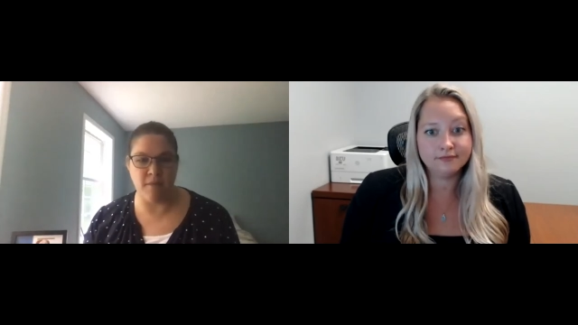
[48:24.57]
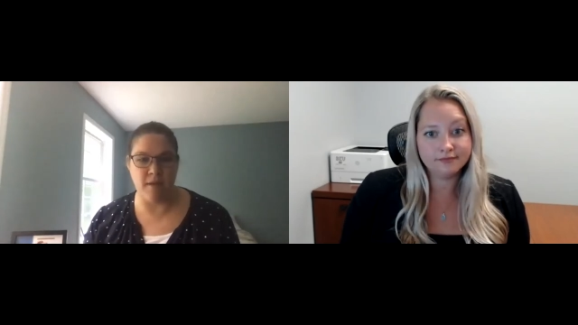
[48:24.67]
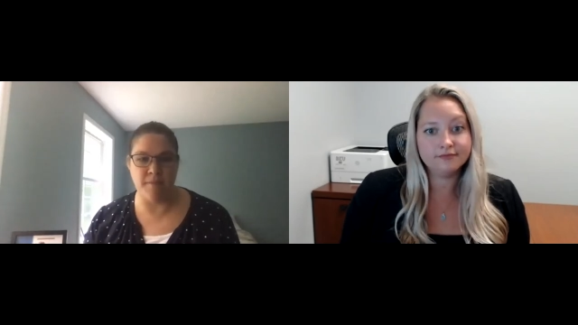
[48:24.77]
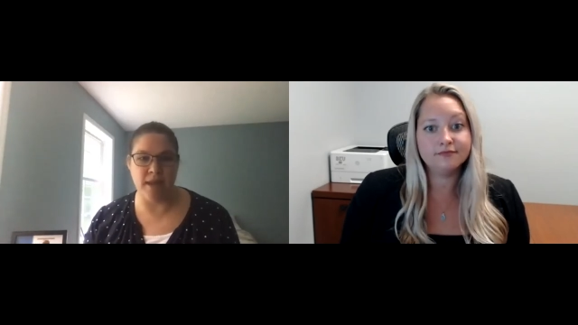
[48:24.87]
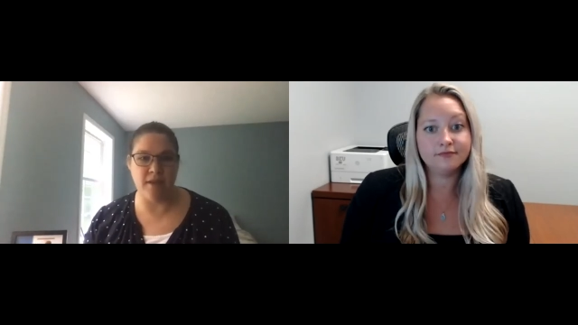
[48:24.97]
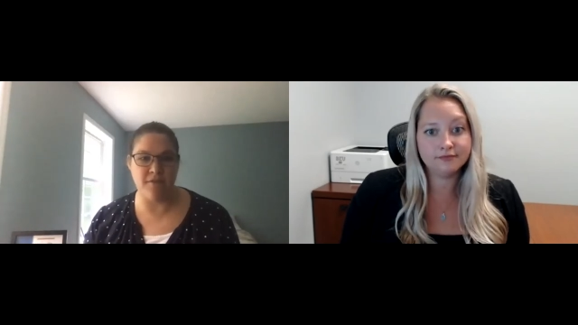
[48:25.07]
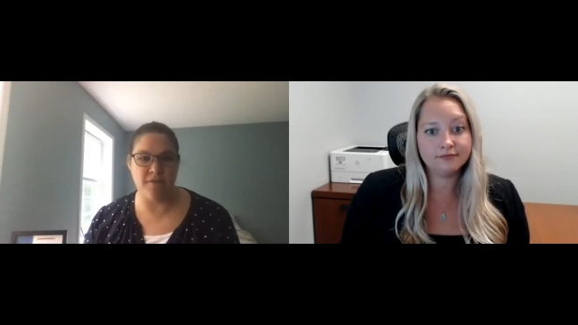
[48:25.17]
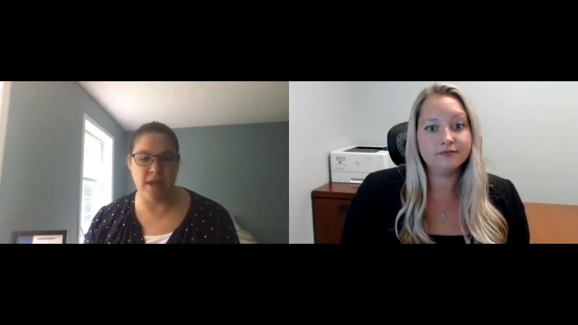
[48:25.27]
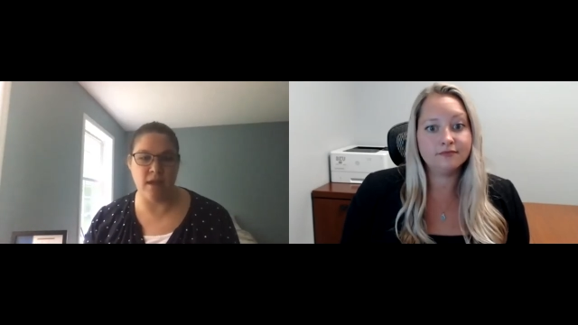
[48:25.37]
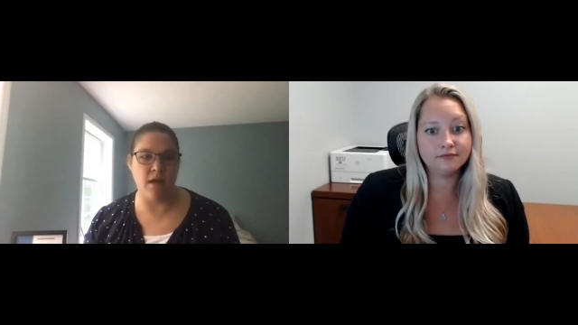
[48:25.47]
Speaker 1: a
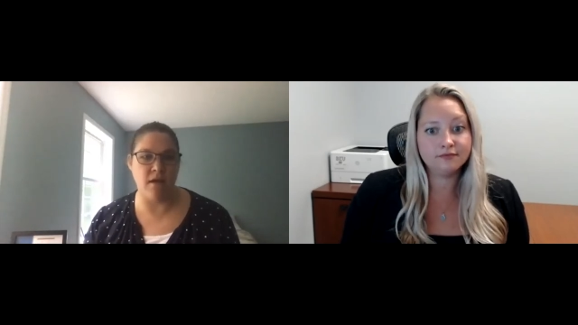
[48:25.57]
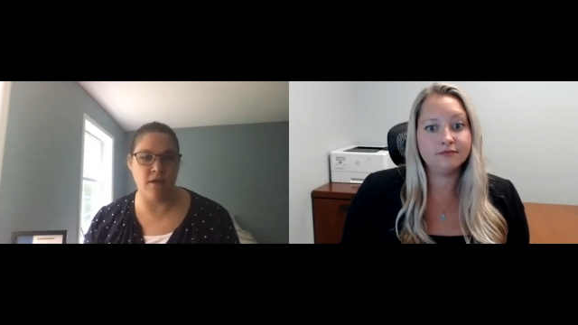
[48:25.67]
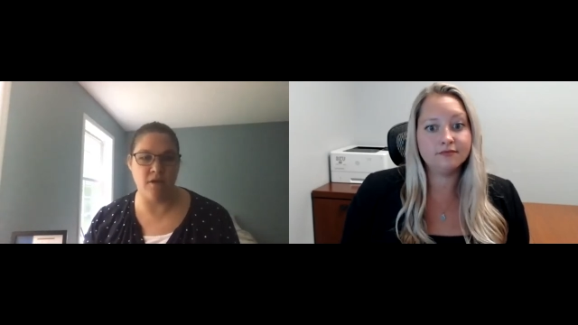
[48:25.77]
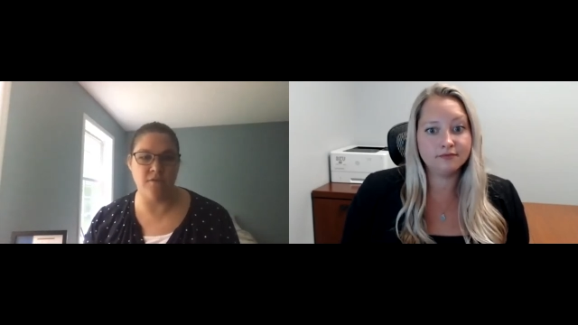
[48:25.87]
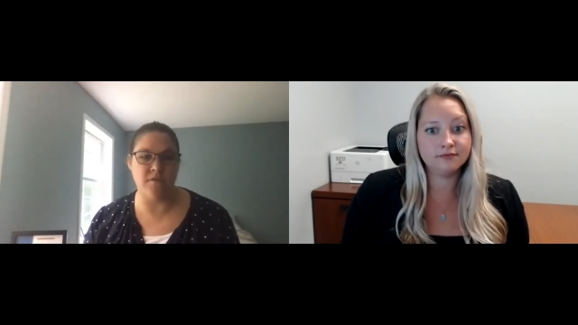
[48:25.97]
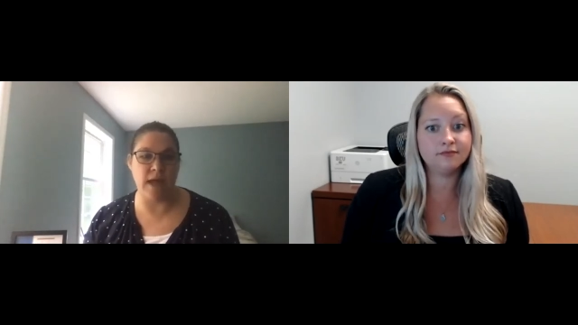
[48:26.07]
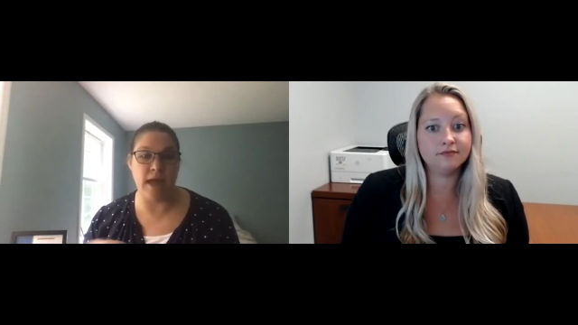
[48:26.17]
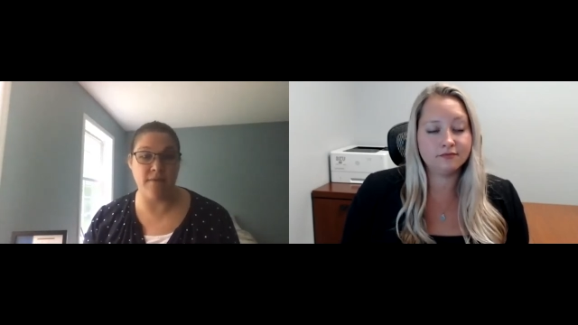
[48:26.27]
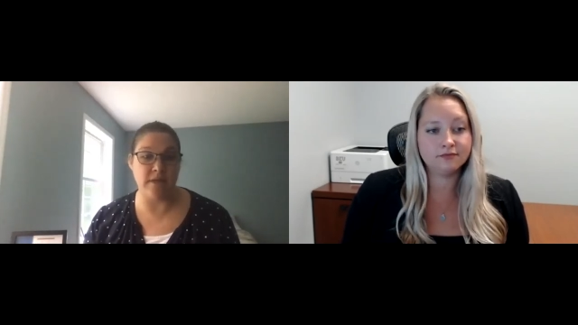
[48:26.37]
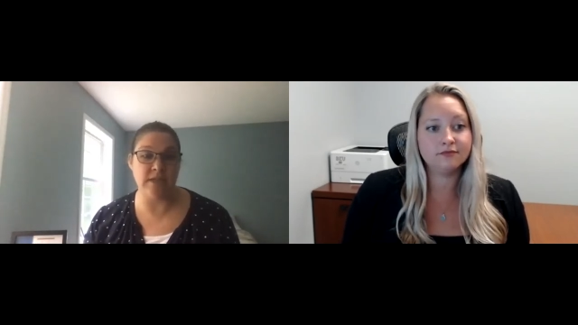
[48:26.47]
benefit of
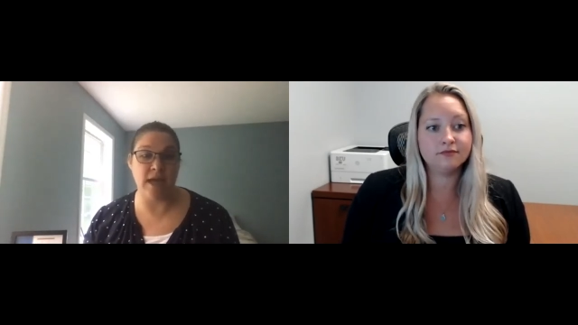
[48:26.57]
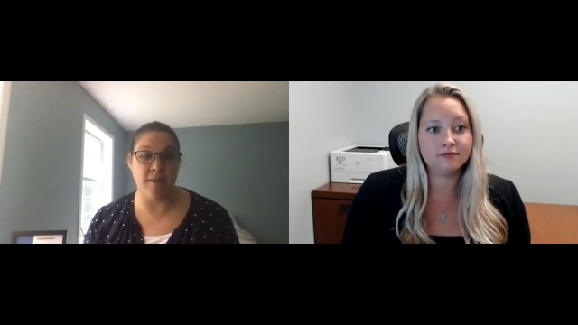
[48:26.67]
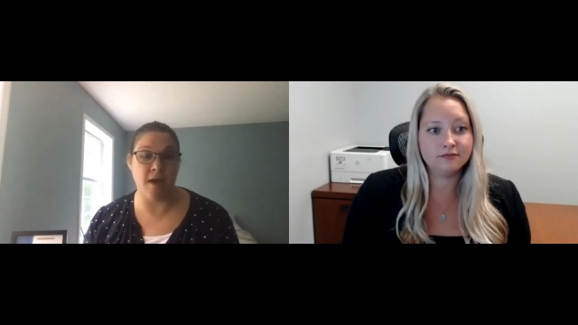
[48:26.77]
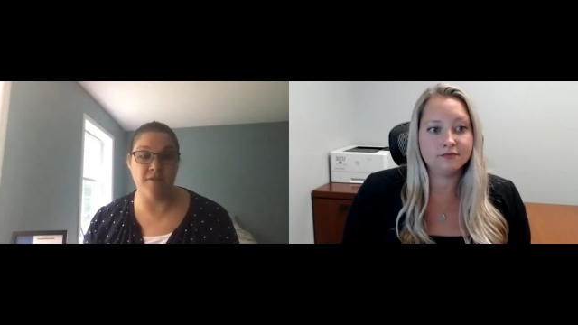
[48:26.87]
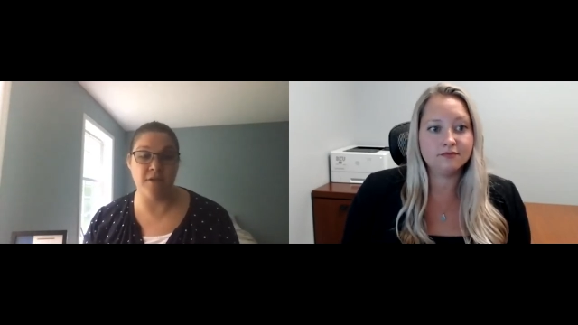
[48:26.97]
having time off.